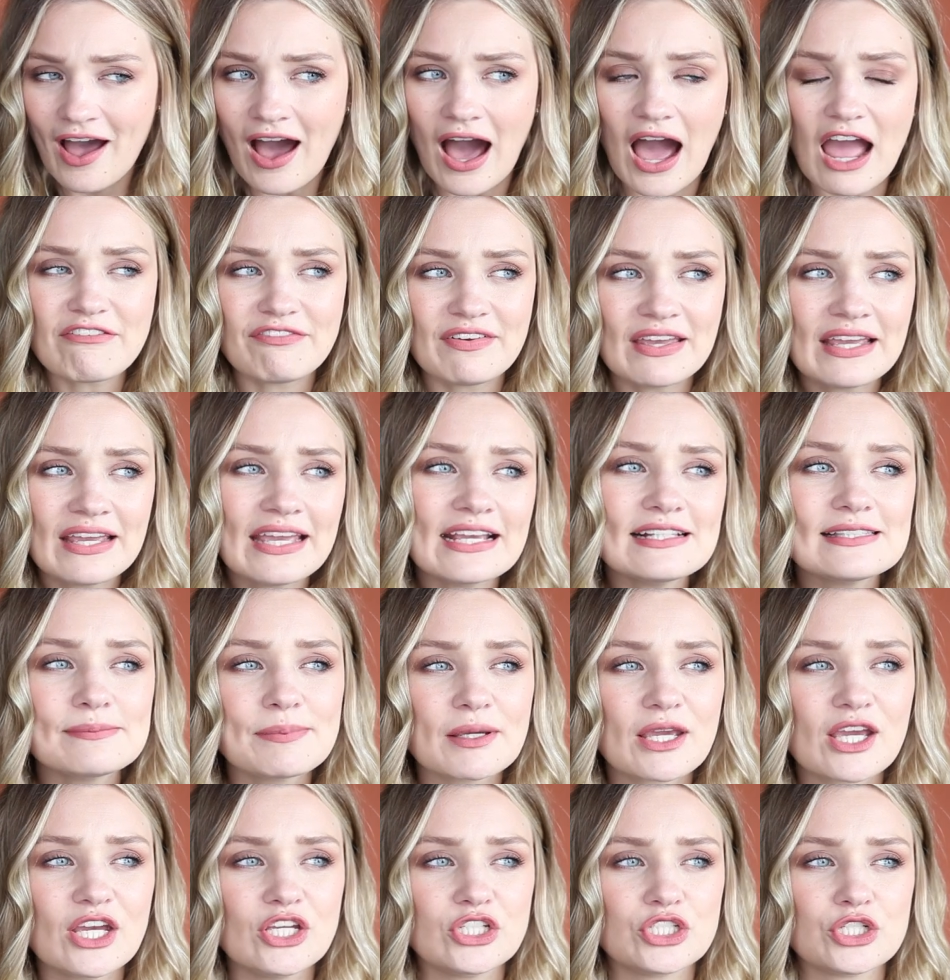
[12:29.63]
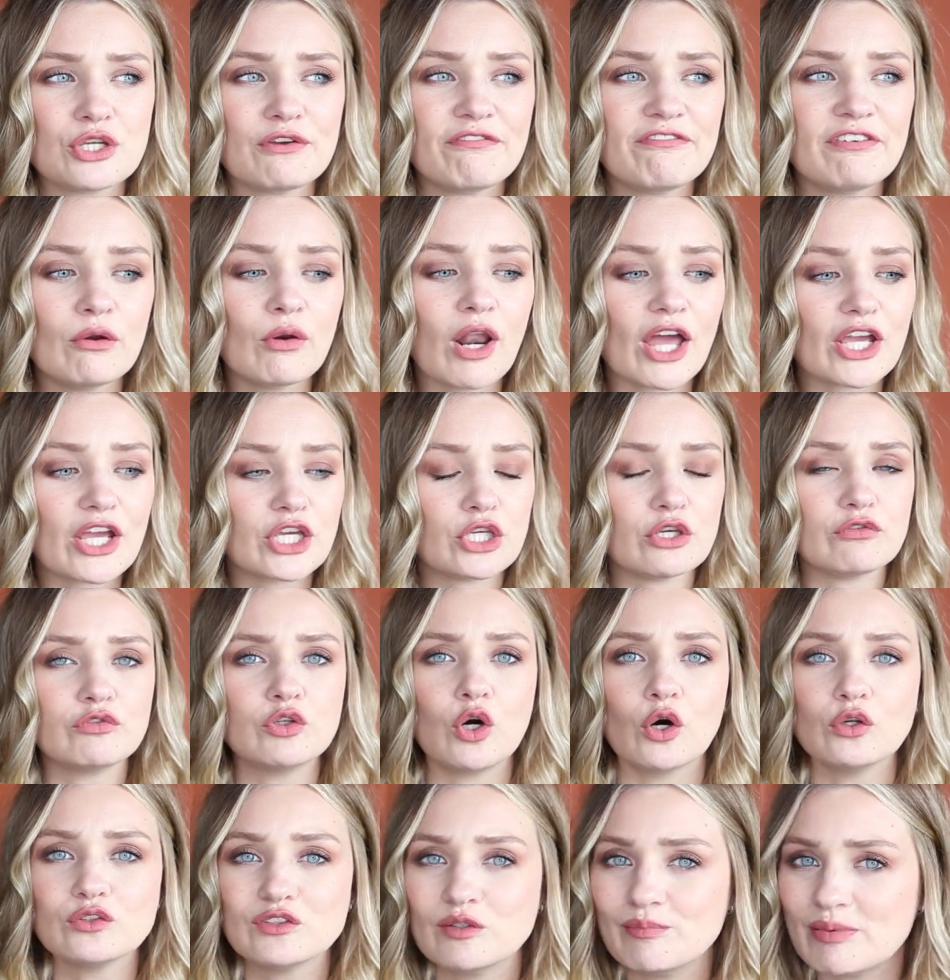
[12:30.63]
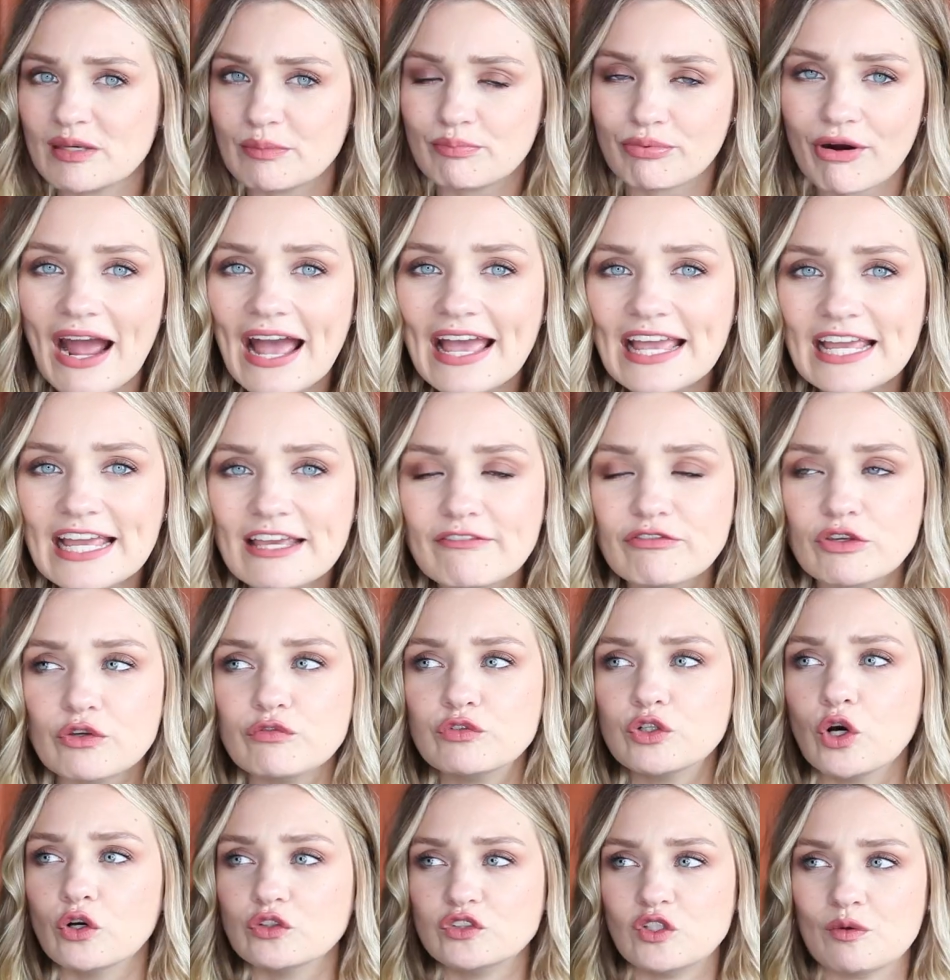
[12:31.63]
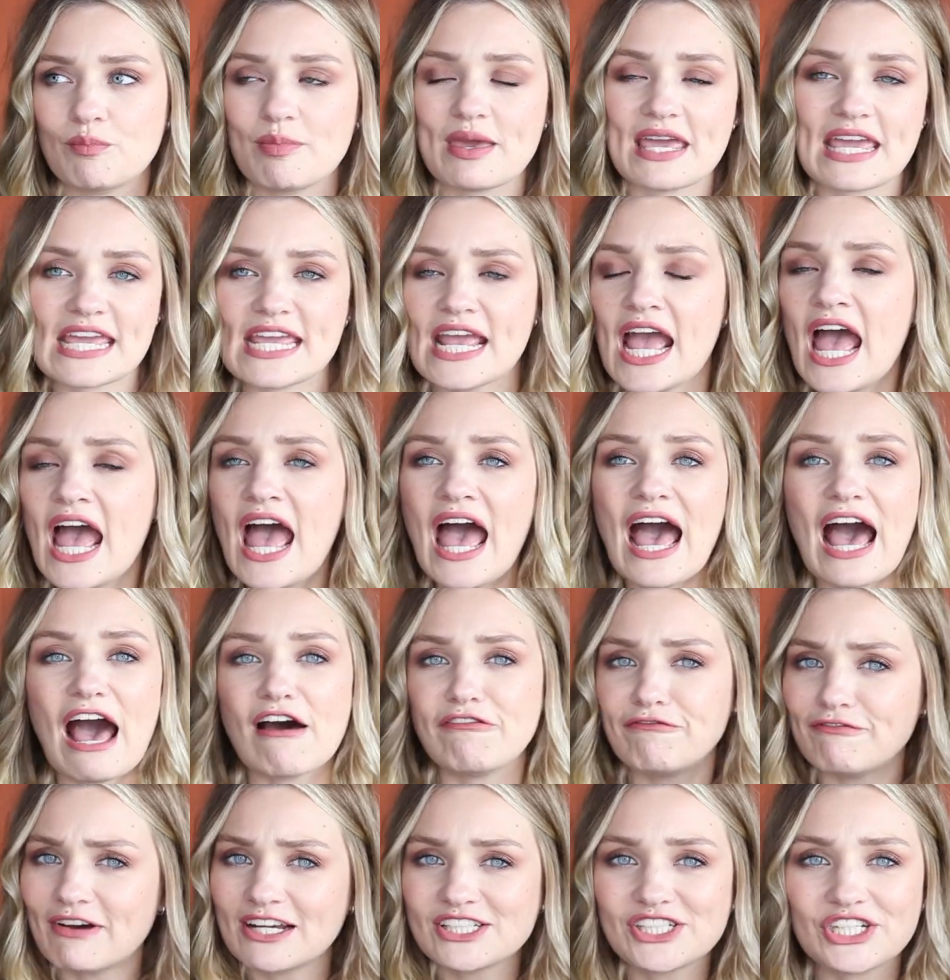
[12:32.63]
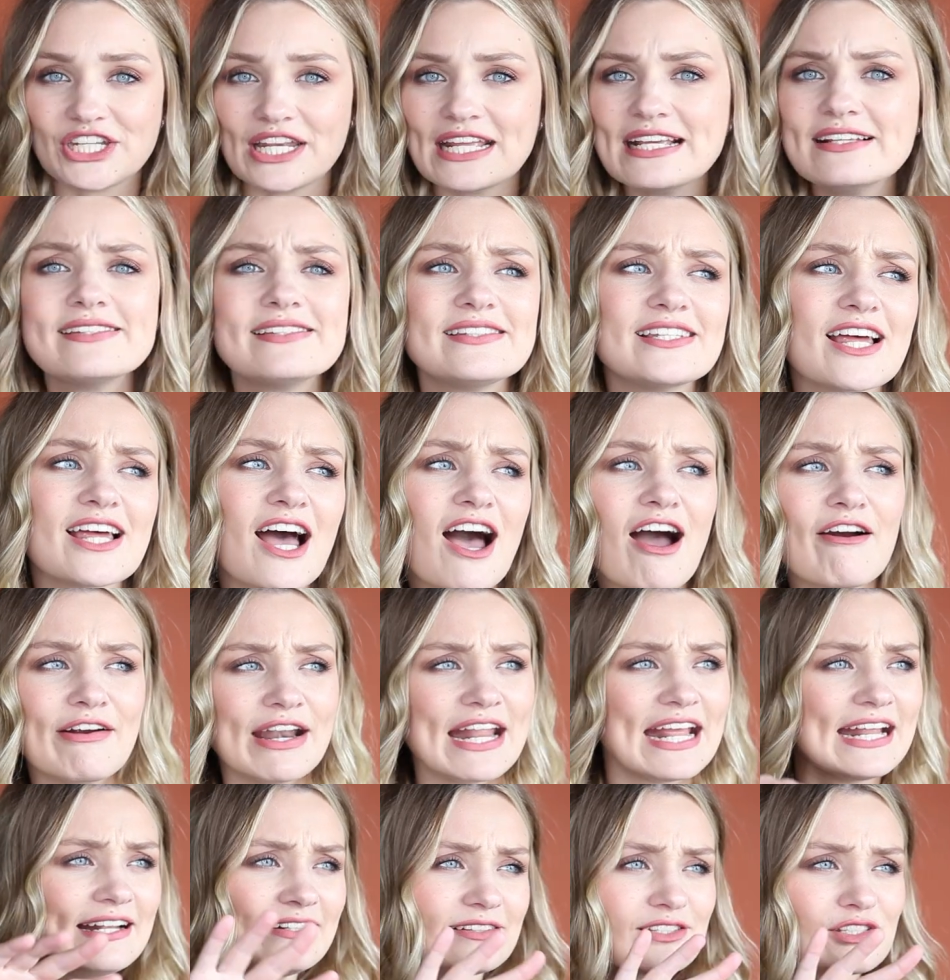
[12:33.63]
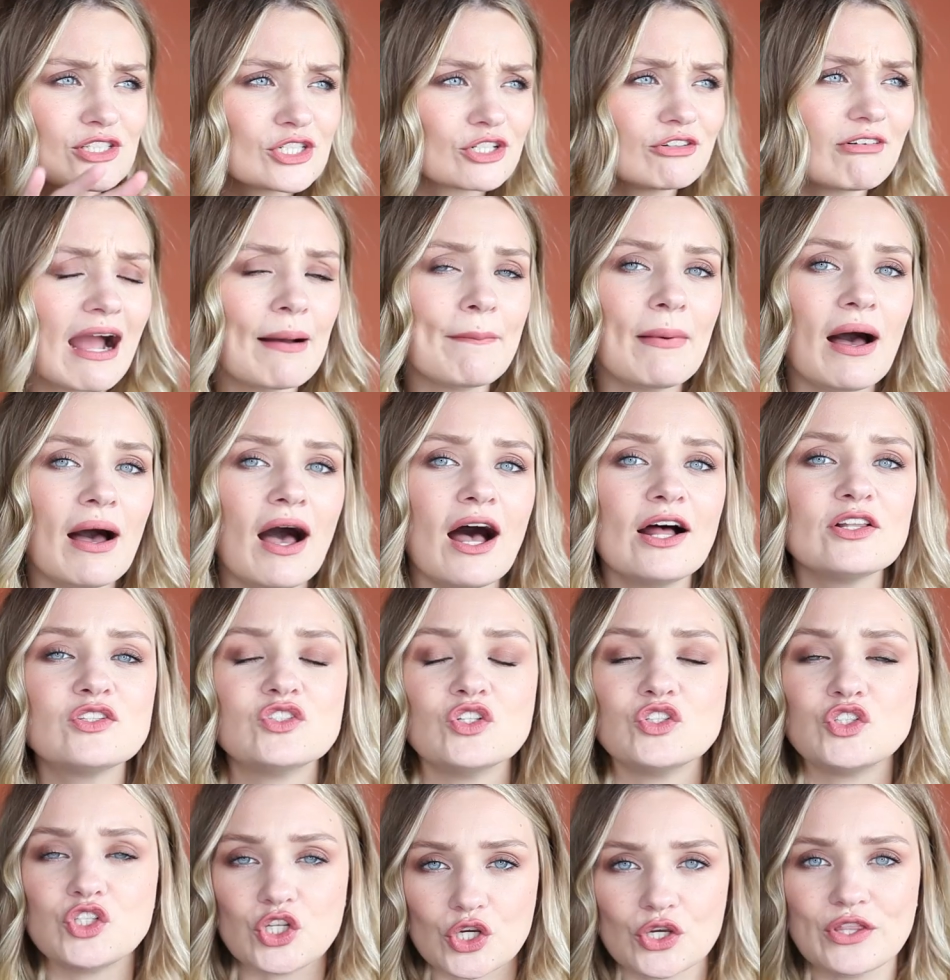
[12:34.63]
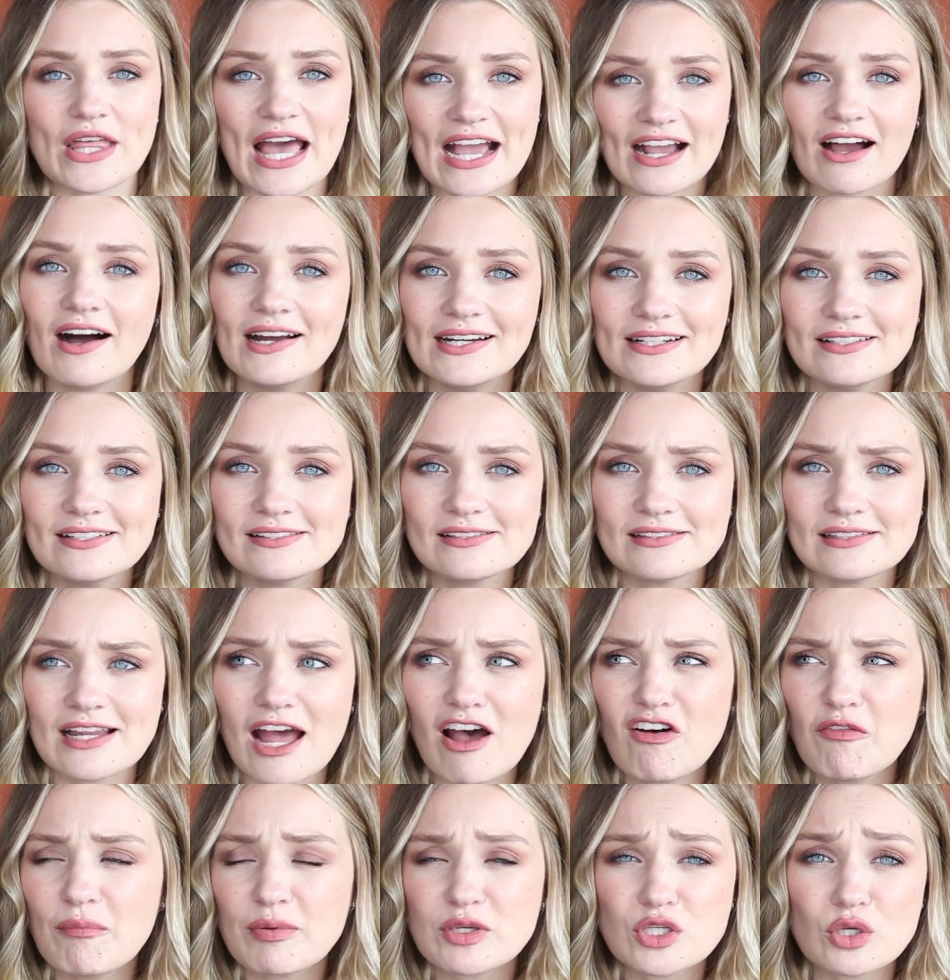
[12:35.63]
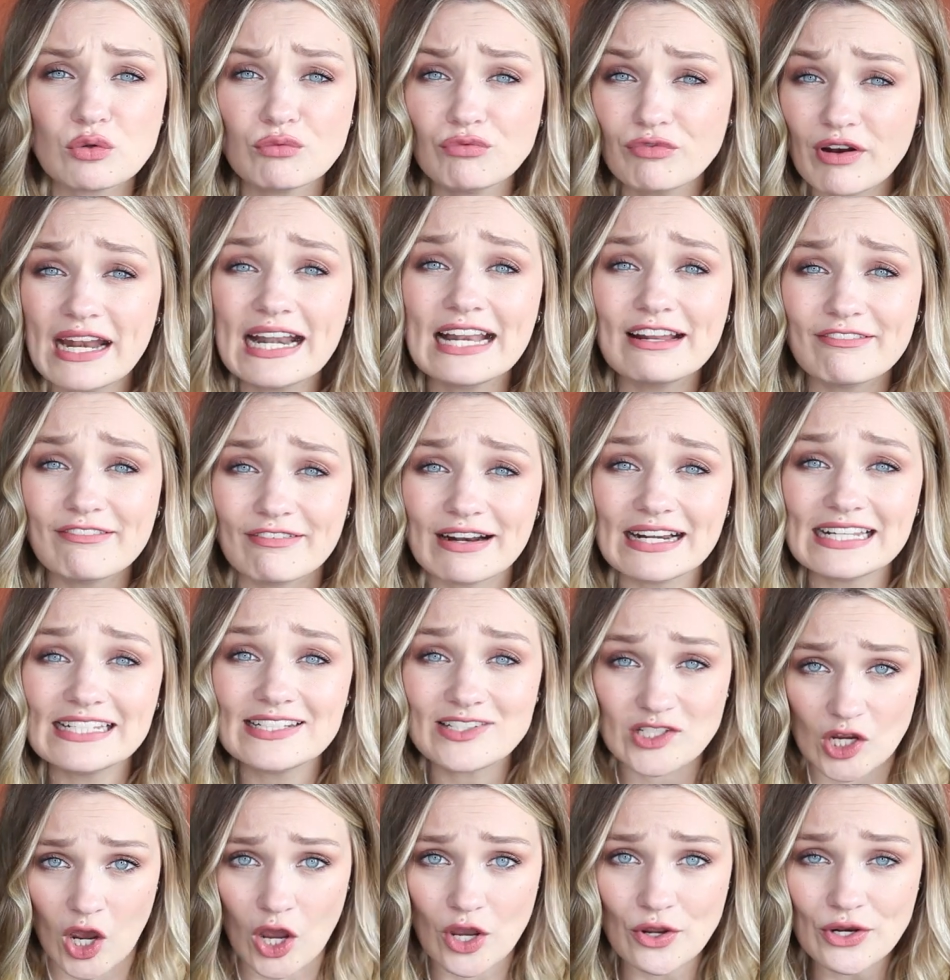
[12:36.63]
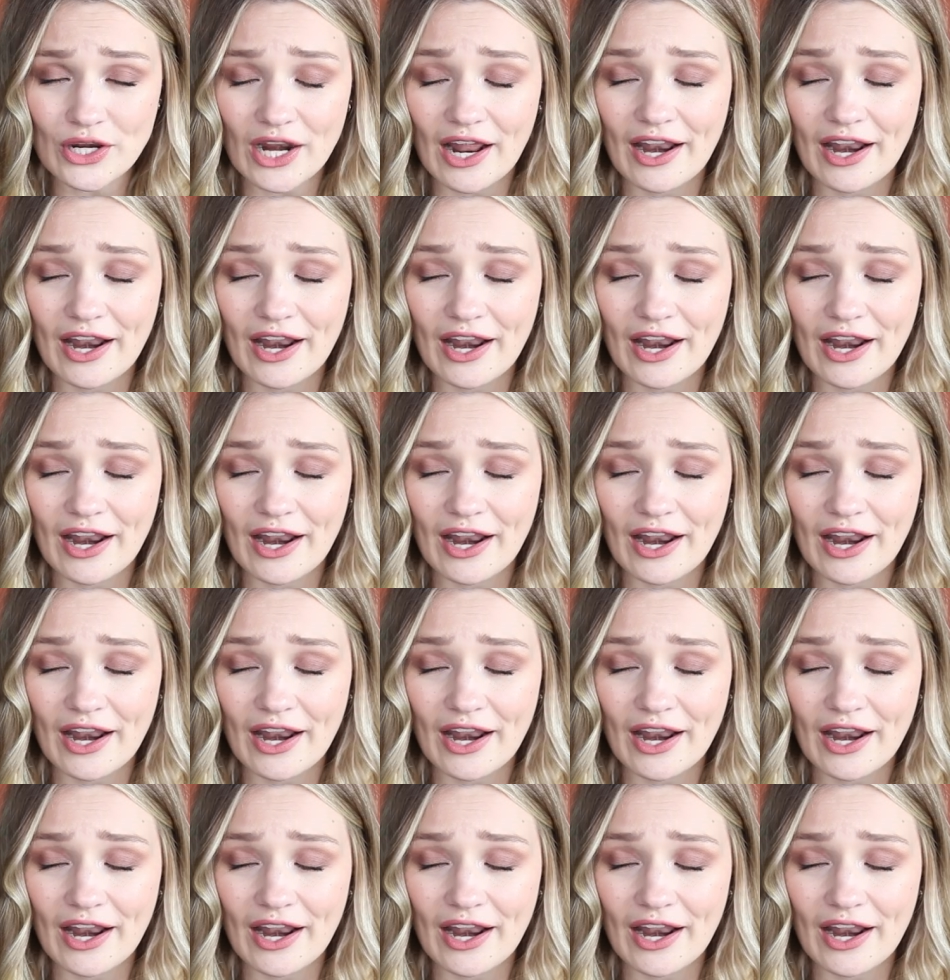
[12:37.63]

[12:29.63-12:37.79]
I think it's because you feel like you've got to be brave, you've got to be a fashionista, an Instagrammer to do that kind of stuff, but you really, really don't.